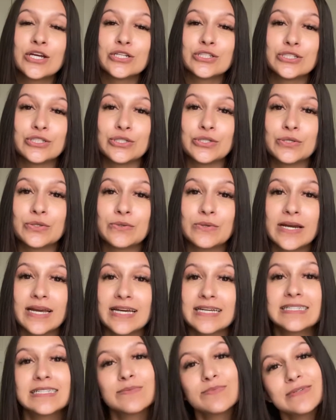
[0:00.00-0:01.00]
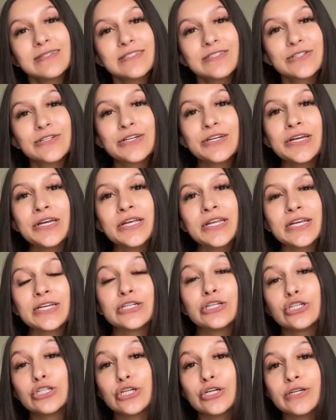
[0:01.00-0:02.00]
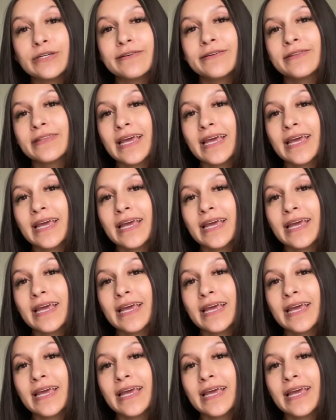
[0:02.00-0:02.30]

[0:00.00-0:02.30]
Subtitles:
to a split screen and show you the